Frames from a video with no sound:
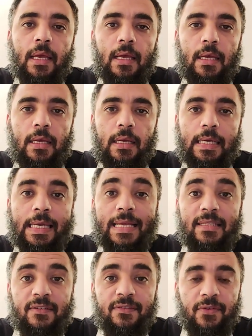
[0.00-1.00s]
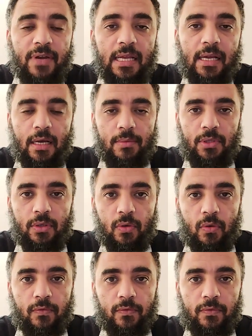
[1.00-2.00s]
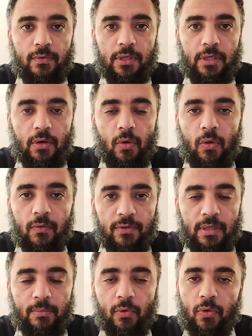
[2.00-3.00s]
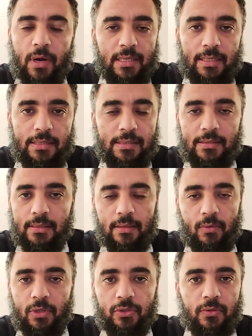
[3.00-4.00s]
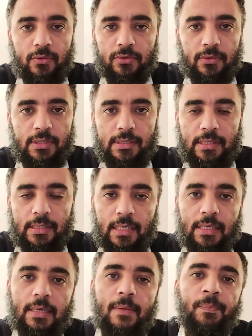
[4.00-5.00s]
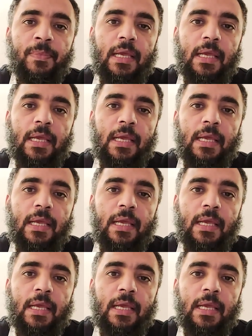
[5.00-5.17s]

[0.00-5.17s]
Get a free copy of all of them, or at least what you're interested in.